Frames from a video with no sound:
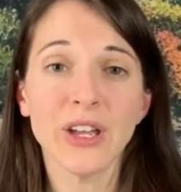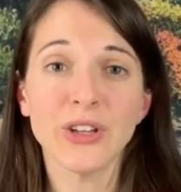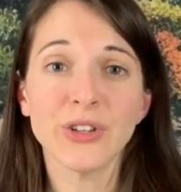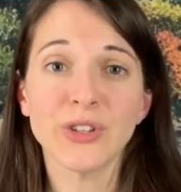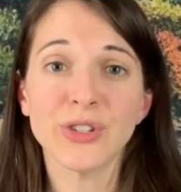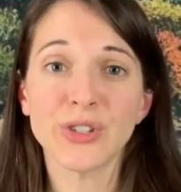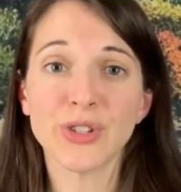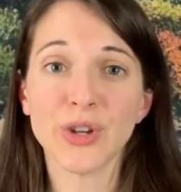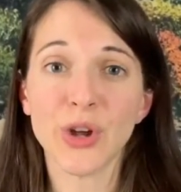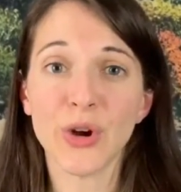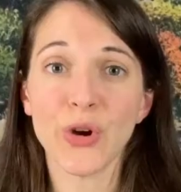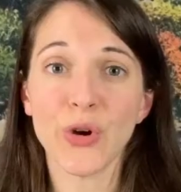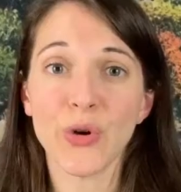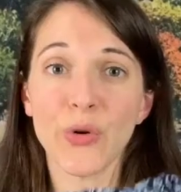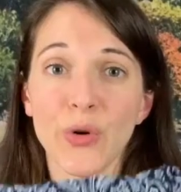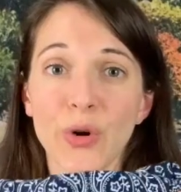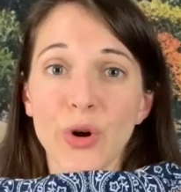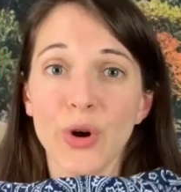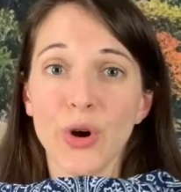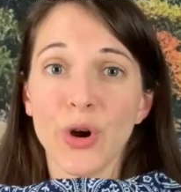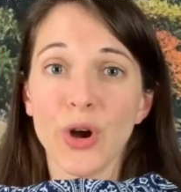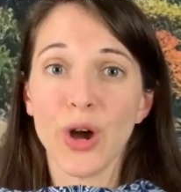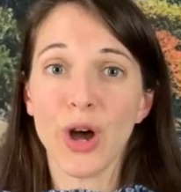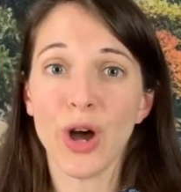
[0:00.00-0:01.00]
So
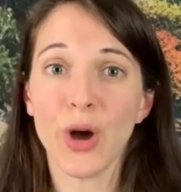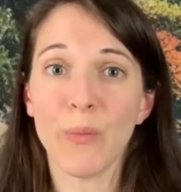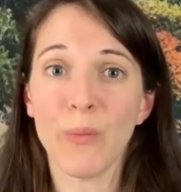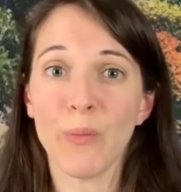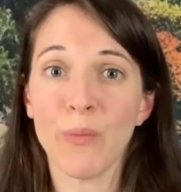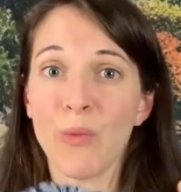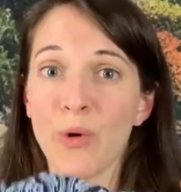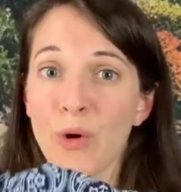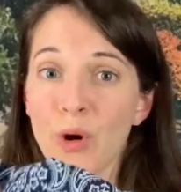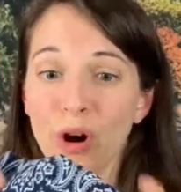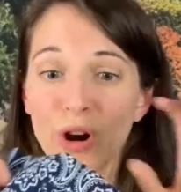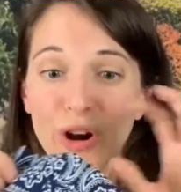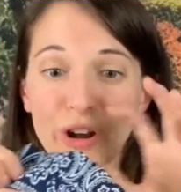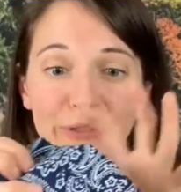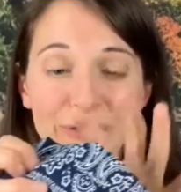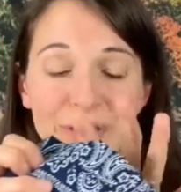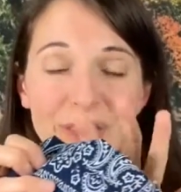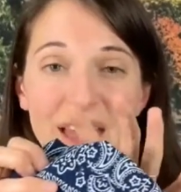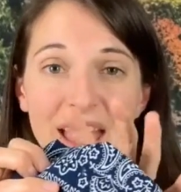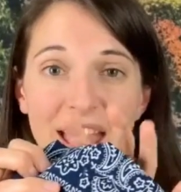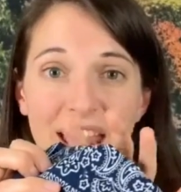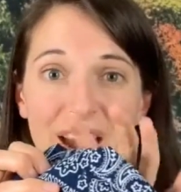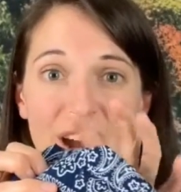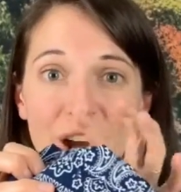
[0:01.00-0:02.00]
more of
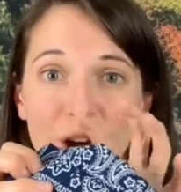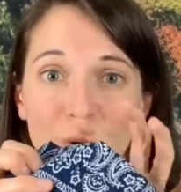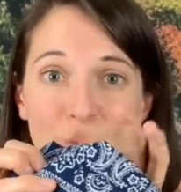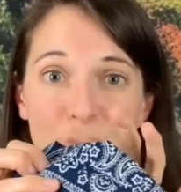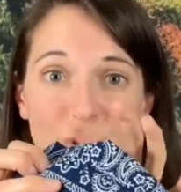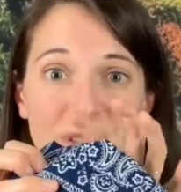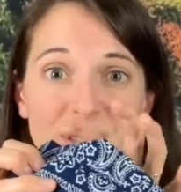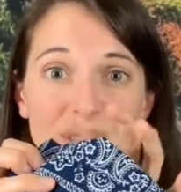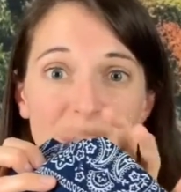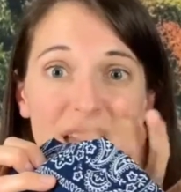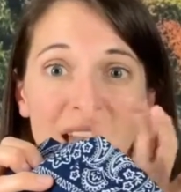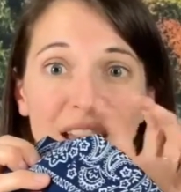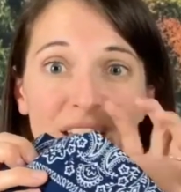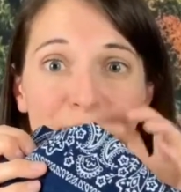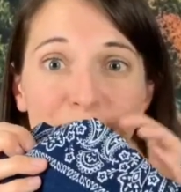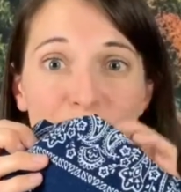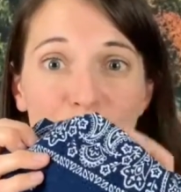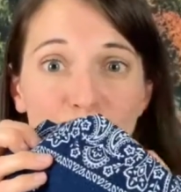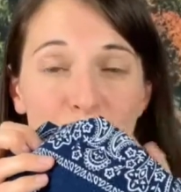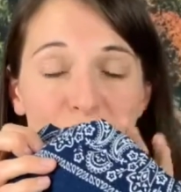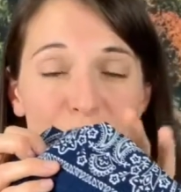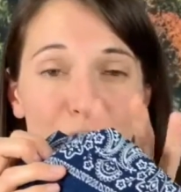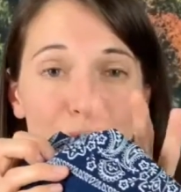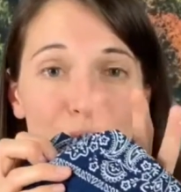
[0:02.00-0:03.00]
the air was kind of
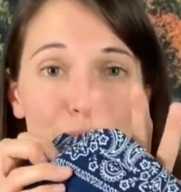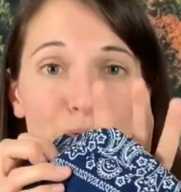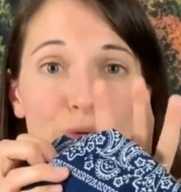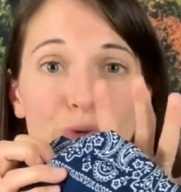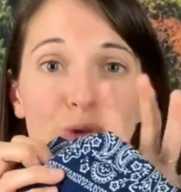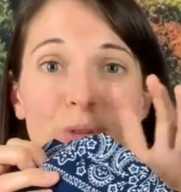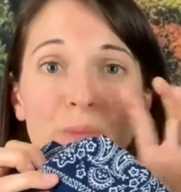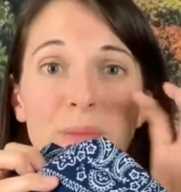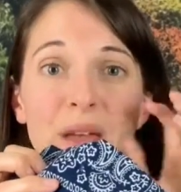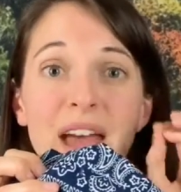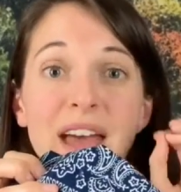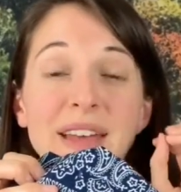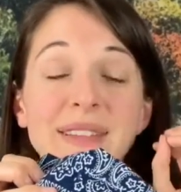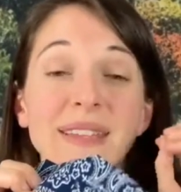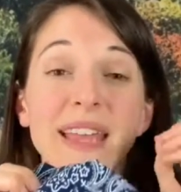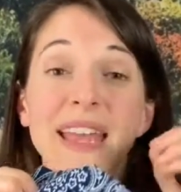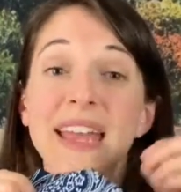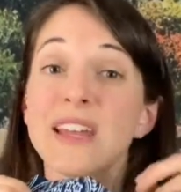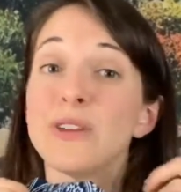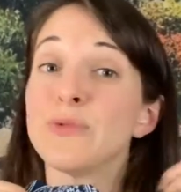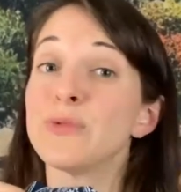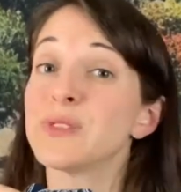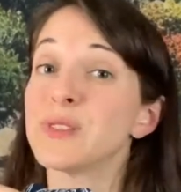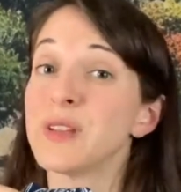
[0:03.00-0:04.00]
going through the mask,
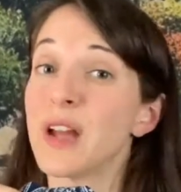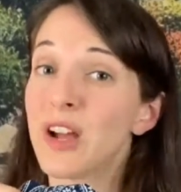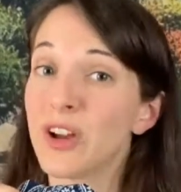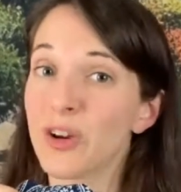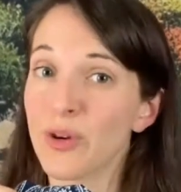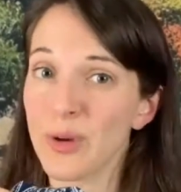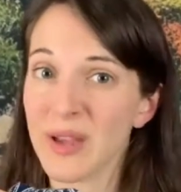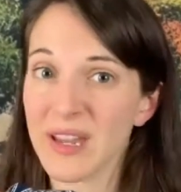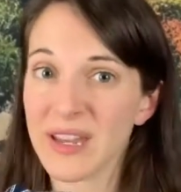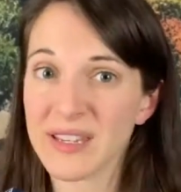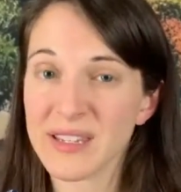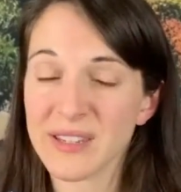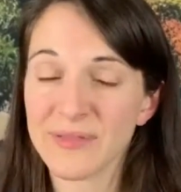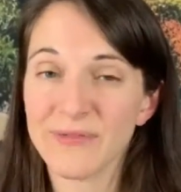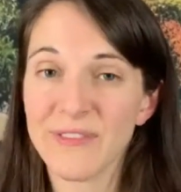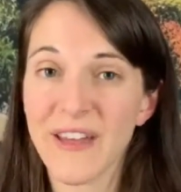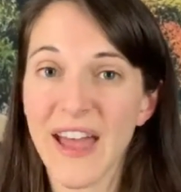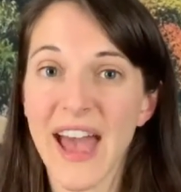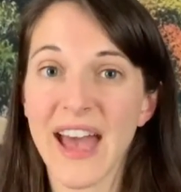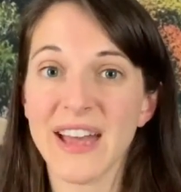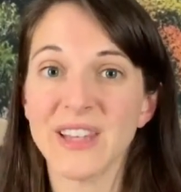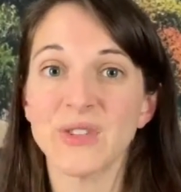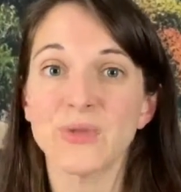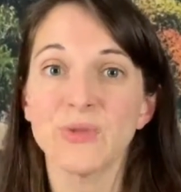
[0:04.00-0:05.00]
and it was not going as
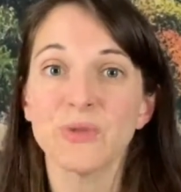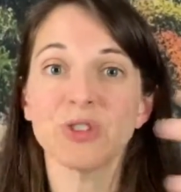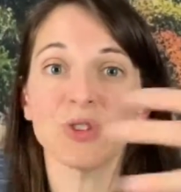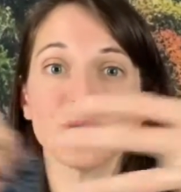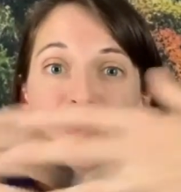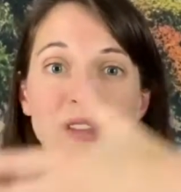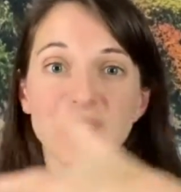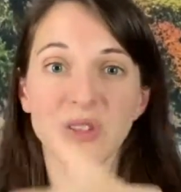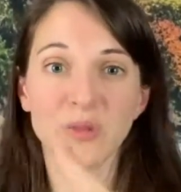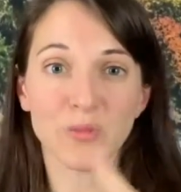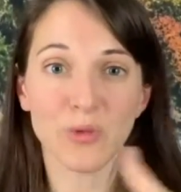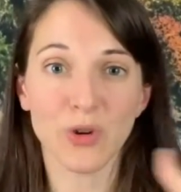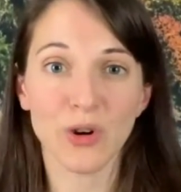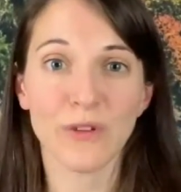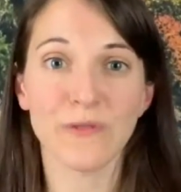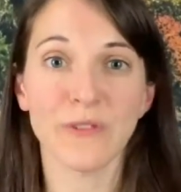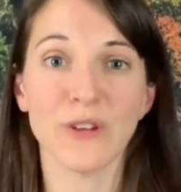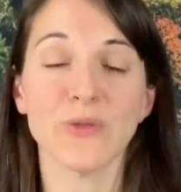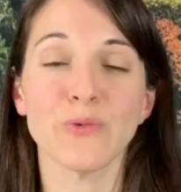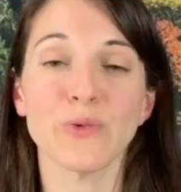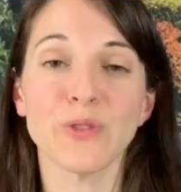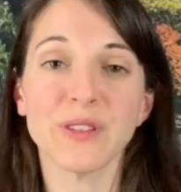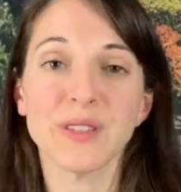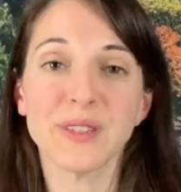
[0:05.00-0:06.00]
fast, which means more of
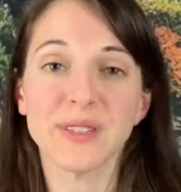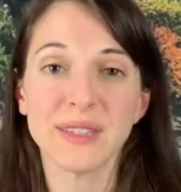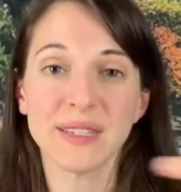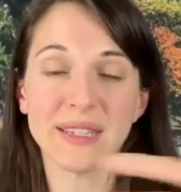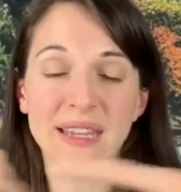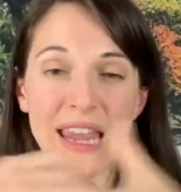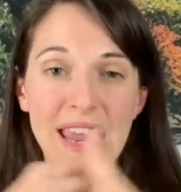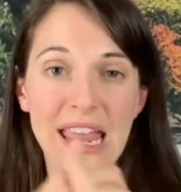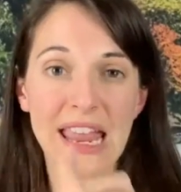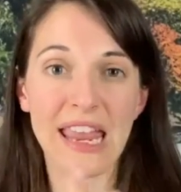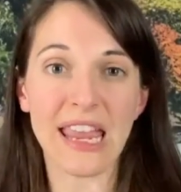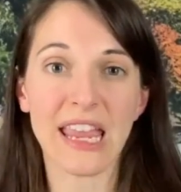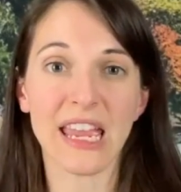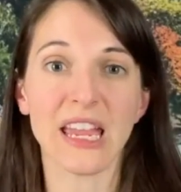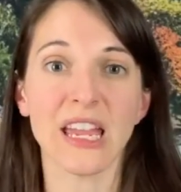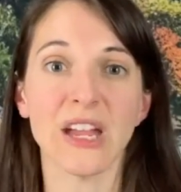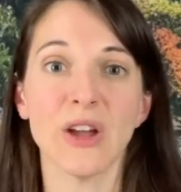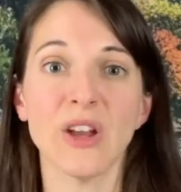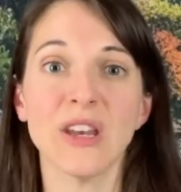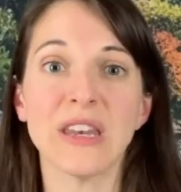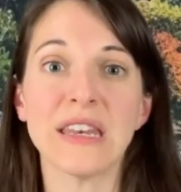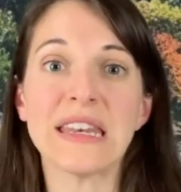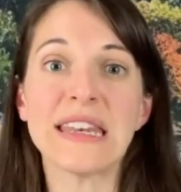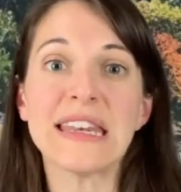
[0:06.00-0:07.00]
it was staying
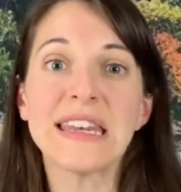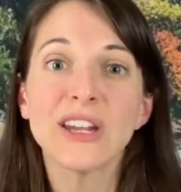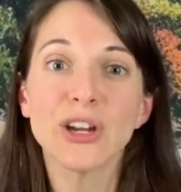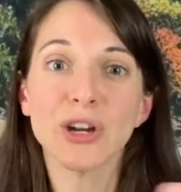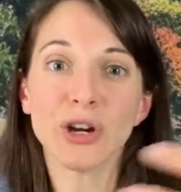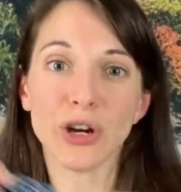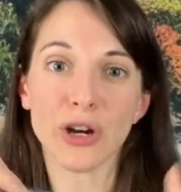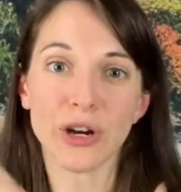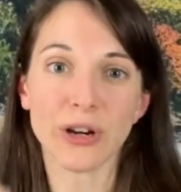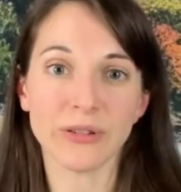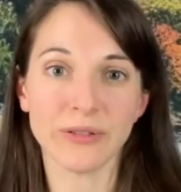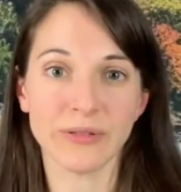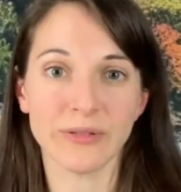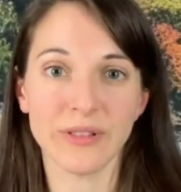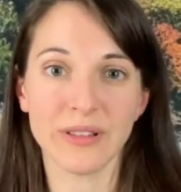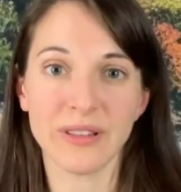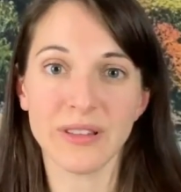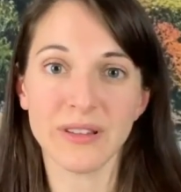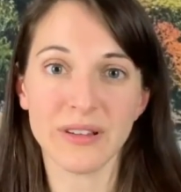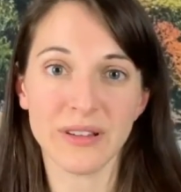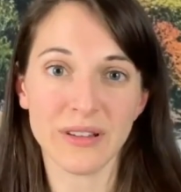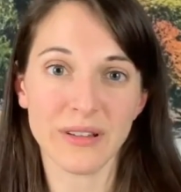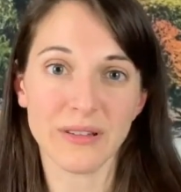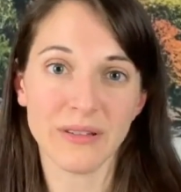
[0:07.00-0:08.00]
near
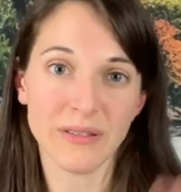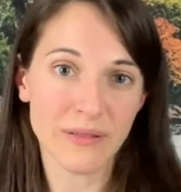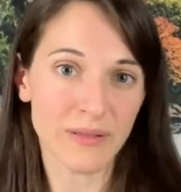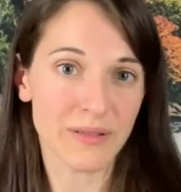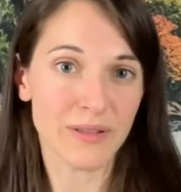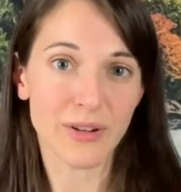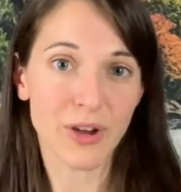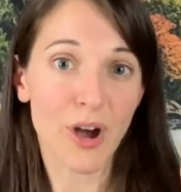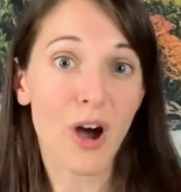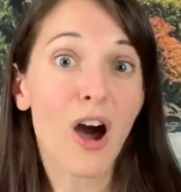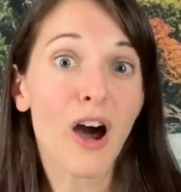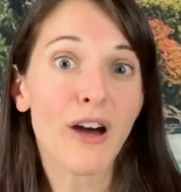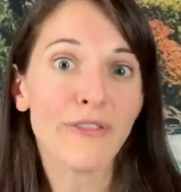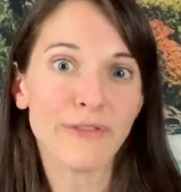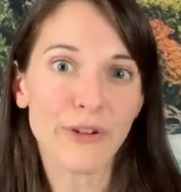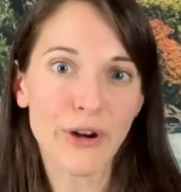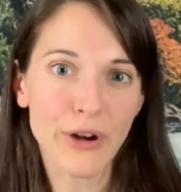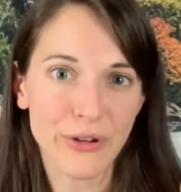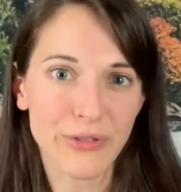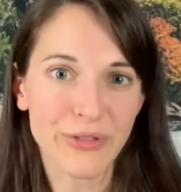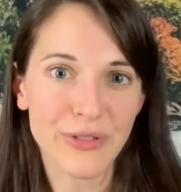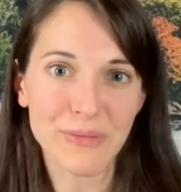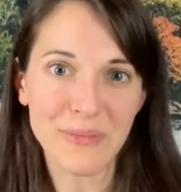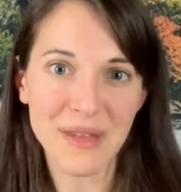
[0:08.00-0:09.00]
the
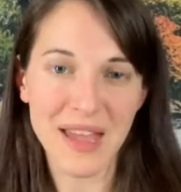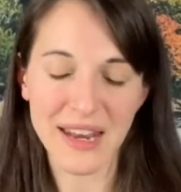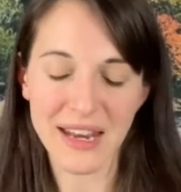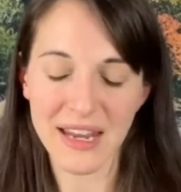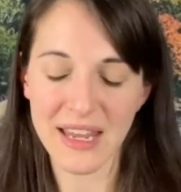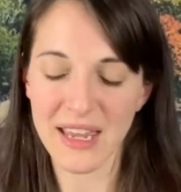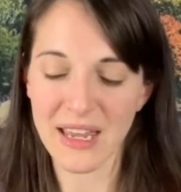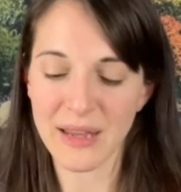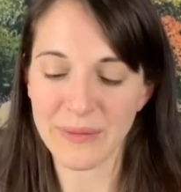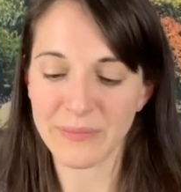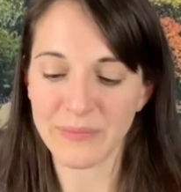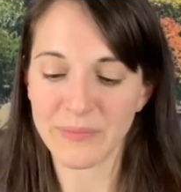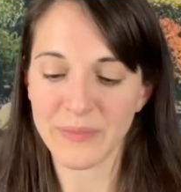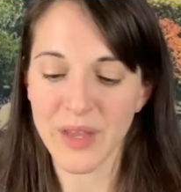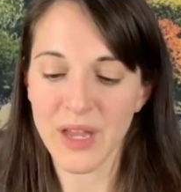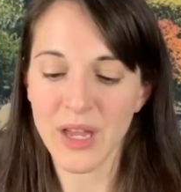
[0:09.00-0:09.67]
cougher, the mannequin.